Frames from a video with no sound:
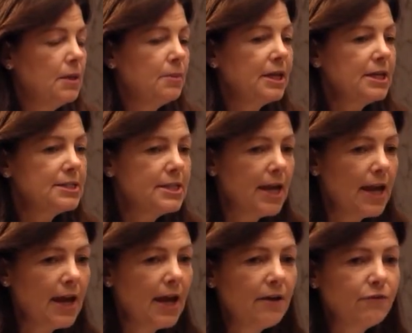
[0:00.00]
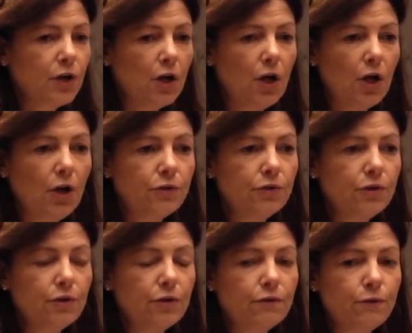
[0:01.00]
because they have called
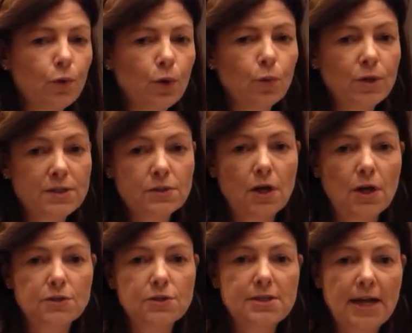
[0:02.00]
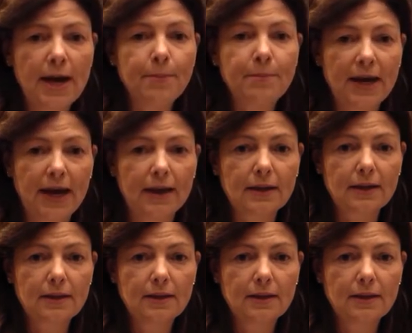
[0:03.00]
for what's called snapback